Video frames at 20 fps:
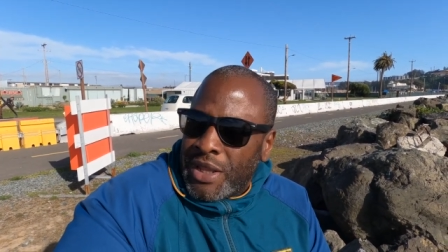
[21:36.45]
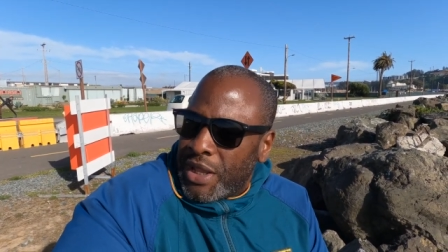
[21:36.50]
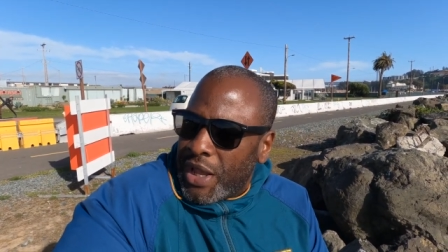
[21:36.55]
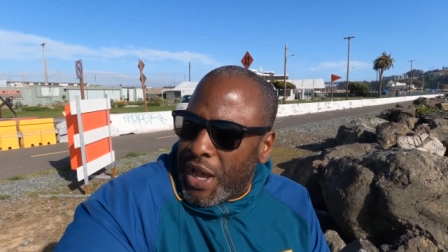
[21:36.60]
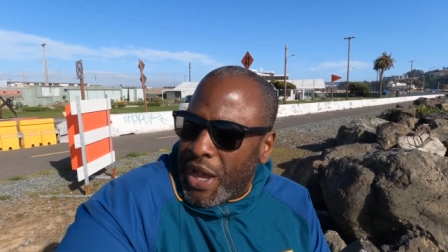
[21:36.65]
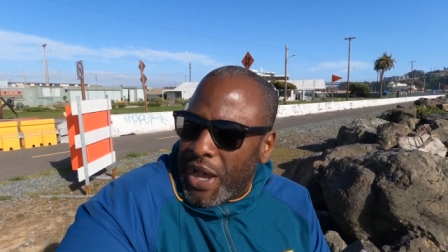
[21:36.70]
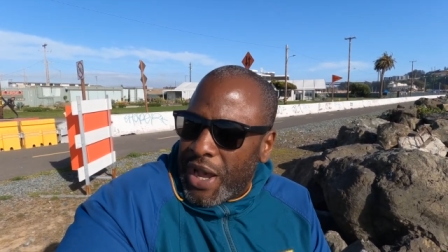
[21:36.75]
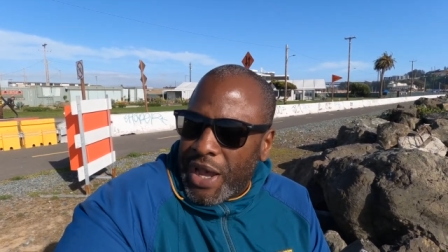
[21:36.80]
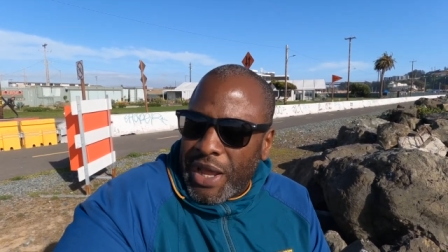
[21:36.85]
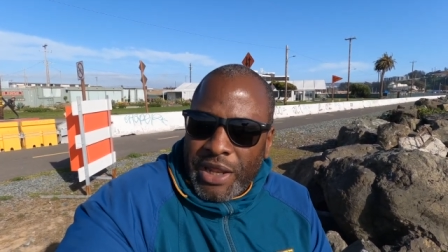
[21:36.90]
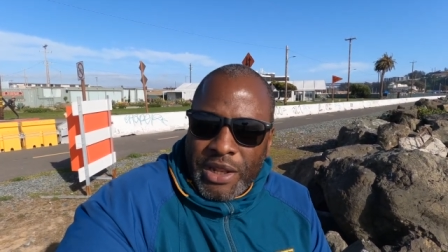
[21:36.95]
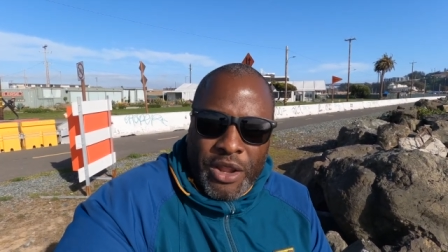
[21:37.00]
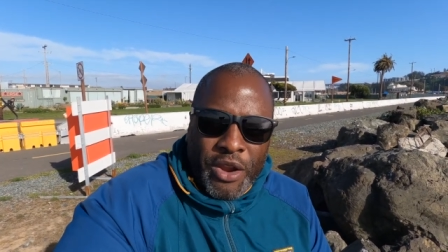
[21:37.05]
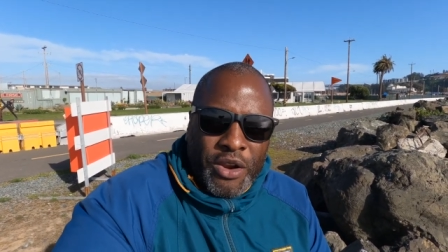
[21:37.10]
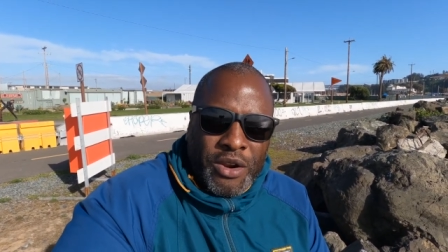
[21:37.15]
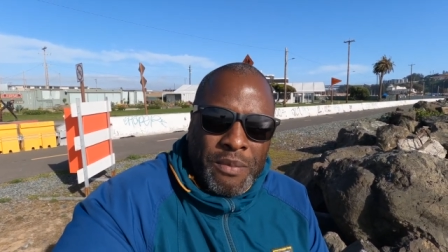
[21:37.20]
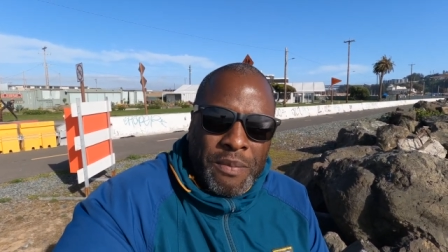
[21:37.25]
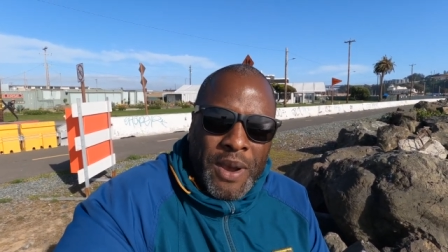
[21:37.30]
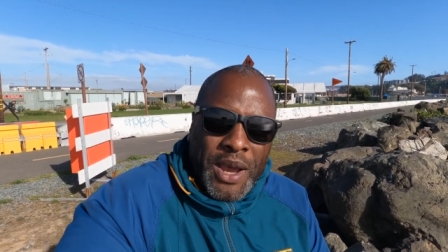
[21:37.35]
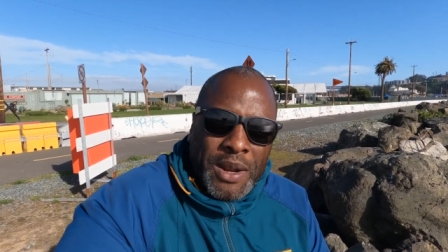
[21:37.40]
Uh,
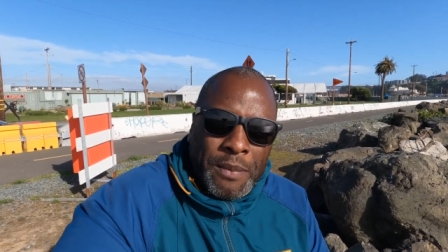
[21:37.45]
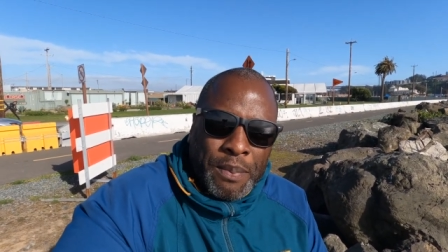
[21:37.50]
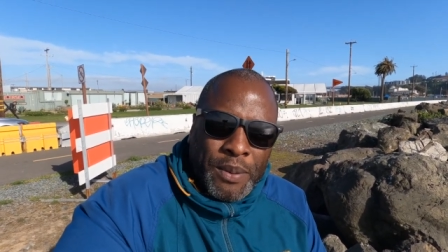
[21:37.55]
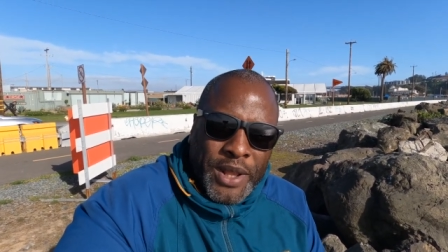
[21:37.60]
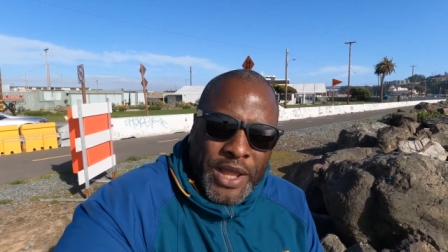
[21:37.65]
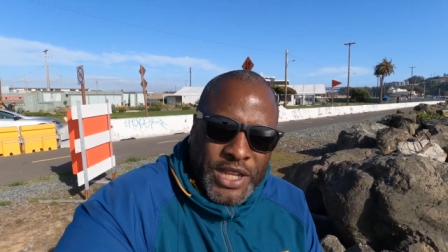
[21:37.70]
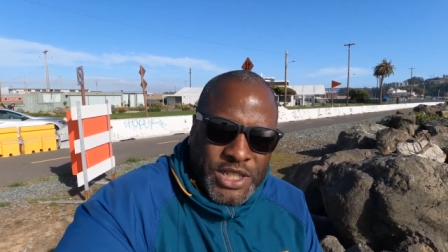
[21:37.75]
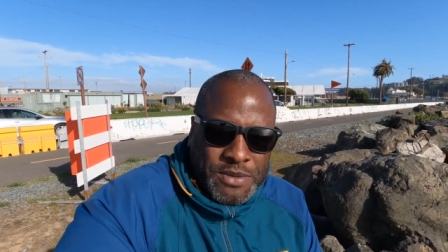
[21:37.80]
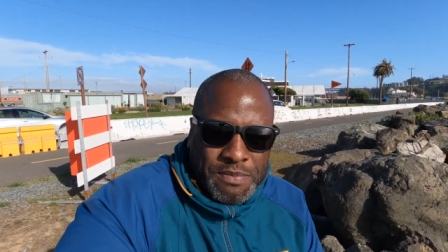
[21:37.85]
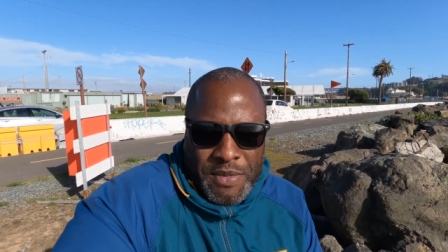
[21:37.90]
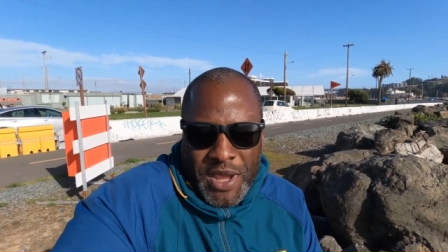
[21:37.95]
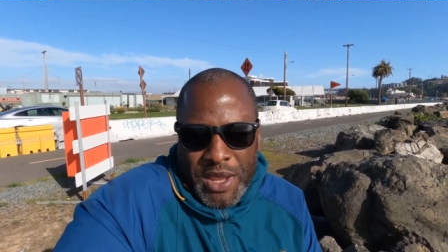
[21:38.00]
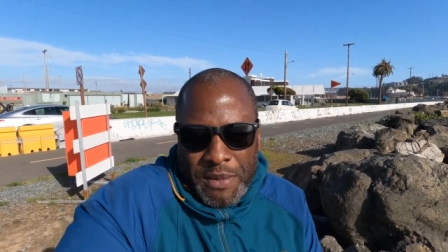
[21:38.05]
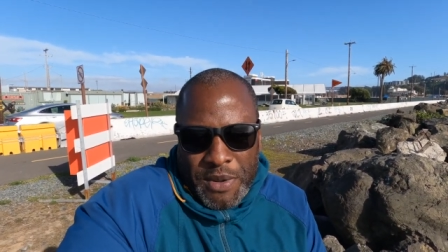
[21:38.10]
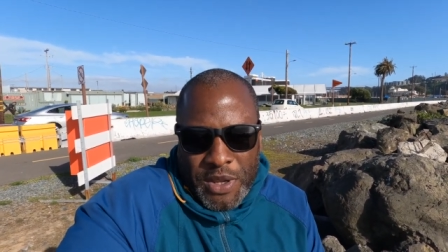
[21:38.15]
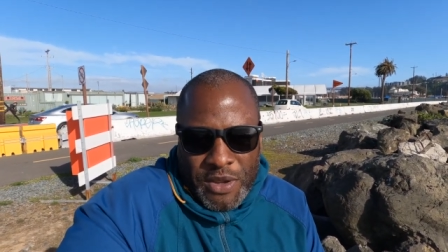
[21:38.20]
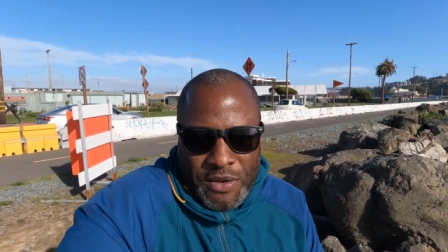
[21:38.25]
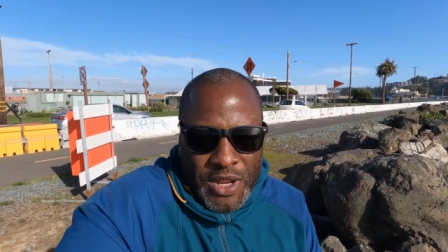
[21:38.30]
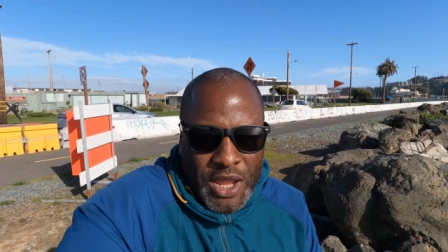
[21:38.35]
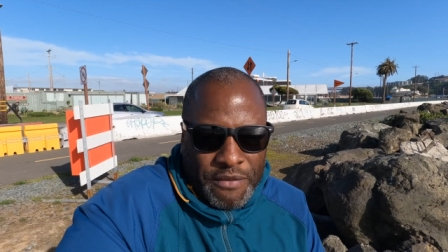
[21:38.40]
learned about a place
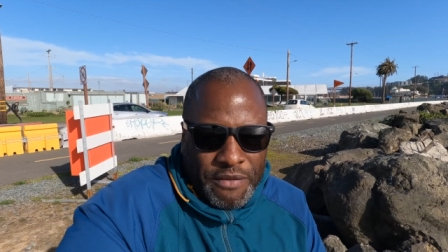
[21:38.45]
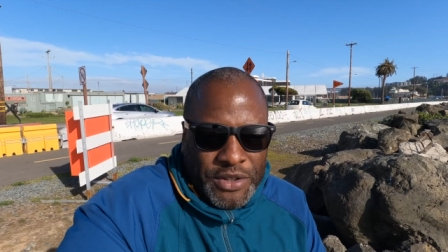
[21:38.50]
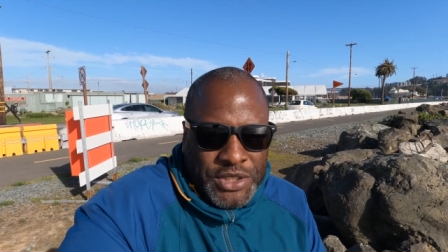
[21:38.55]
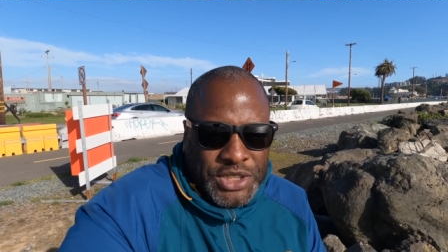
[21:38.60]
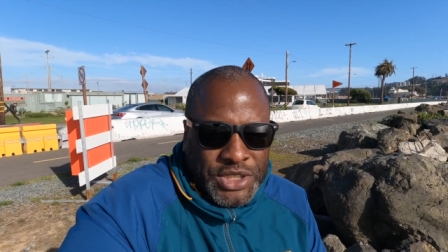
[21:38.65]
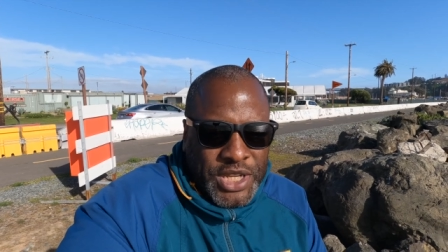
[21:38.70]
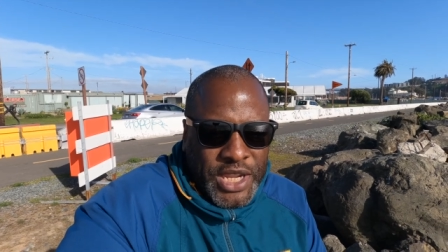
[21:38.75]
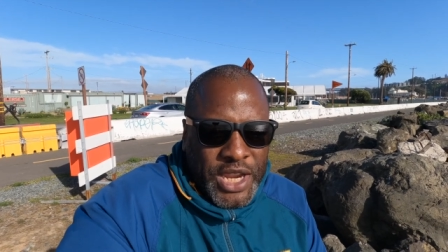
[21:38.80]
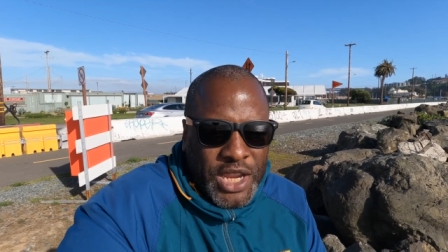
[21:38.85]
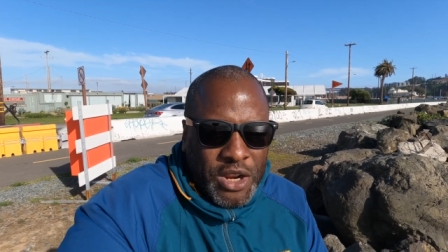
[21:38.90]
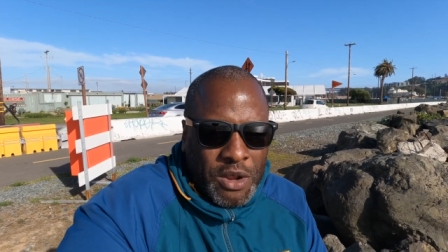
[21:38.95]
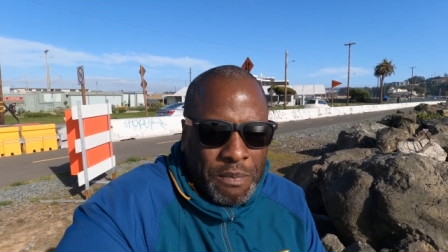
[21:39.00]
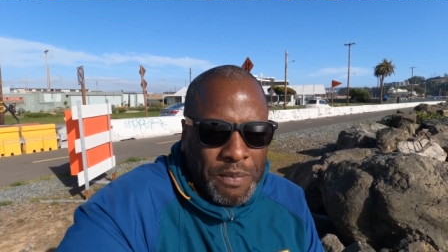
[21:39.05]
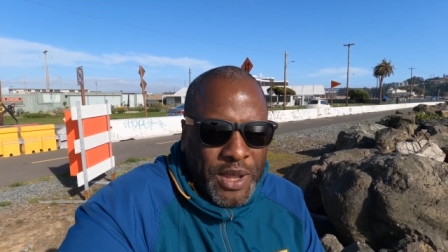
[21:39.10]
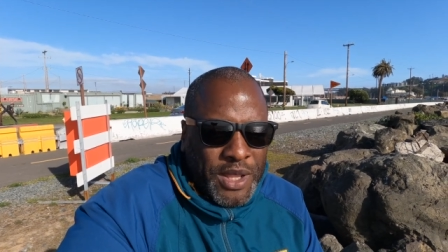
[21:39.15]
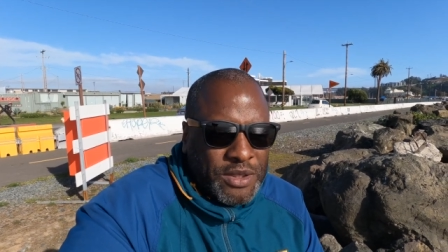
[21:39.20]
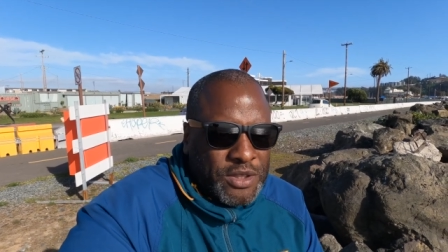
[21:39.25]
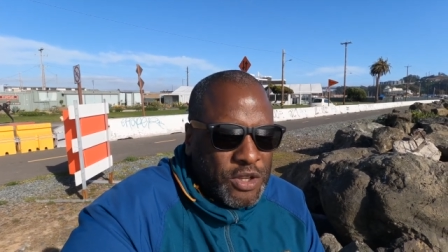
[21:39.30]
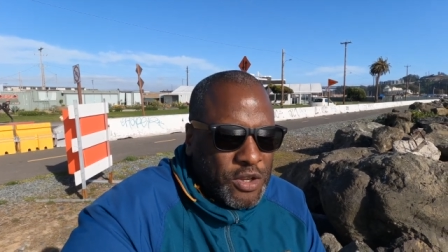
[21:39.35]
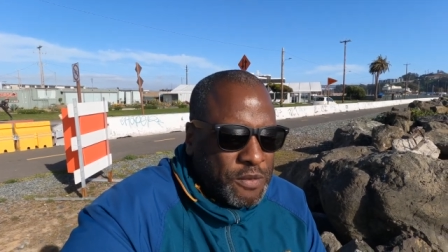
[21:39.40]
maybe you've never seen or
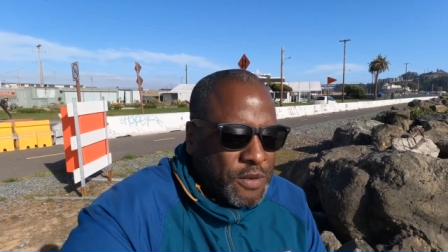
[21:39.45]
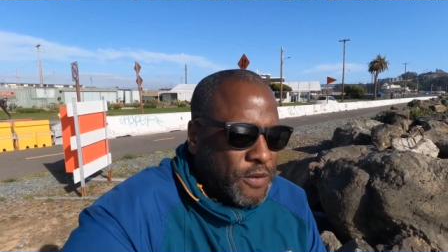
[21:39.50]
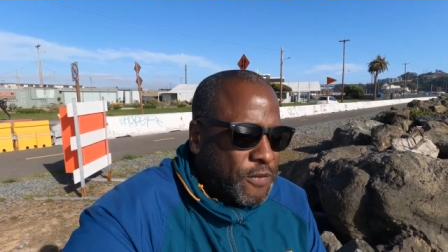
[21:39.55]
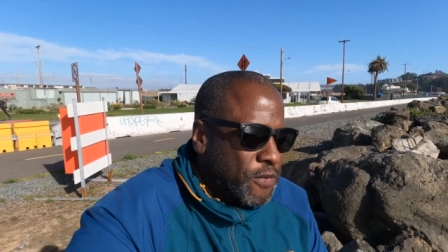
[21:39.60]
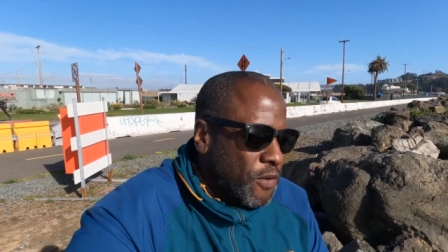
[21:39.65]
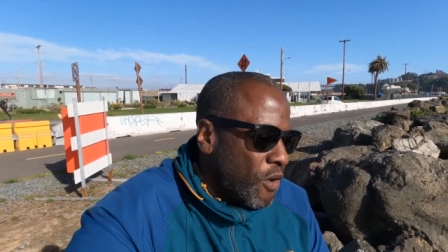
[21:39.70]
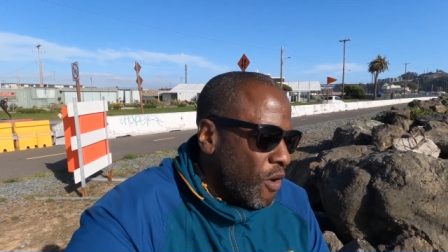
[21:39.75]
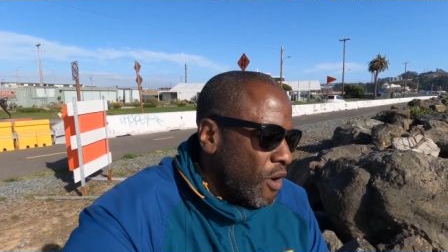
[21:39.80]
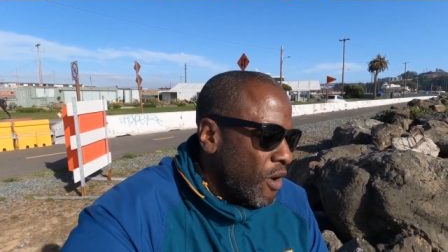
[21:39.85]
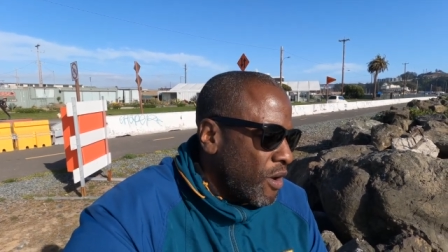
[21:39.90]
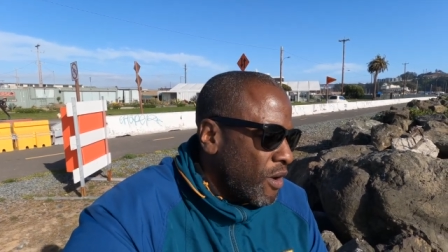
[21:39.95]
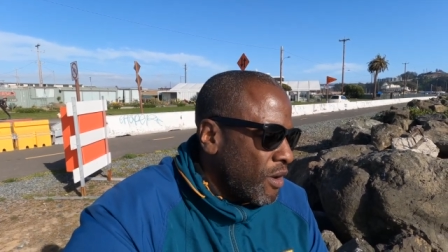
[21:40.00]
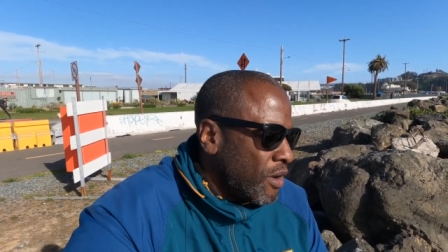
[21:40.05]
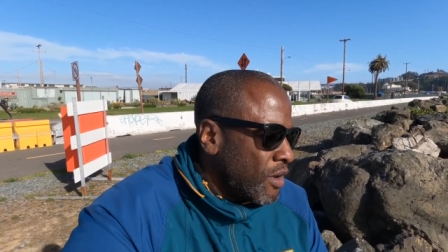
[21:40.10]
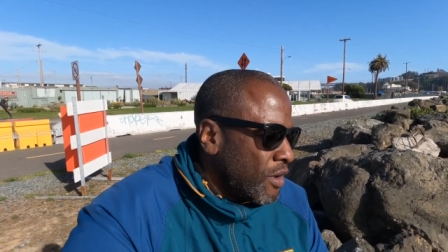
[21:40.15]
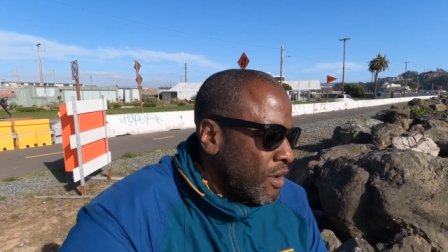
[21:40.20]
been to before.